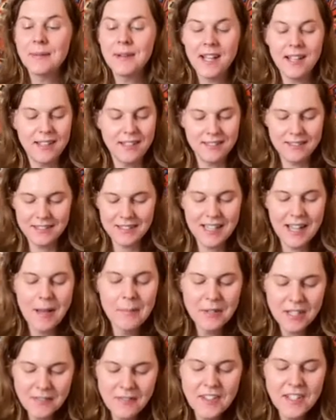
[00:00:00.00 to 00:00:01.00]

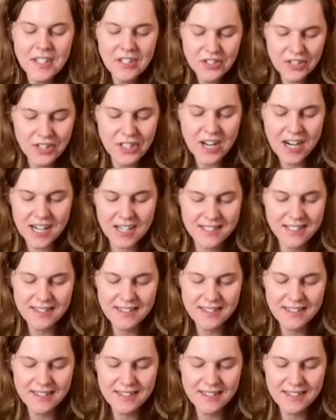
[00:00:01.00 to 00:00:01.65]
going to finish the cards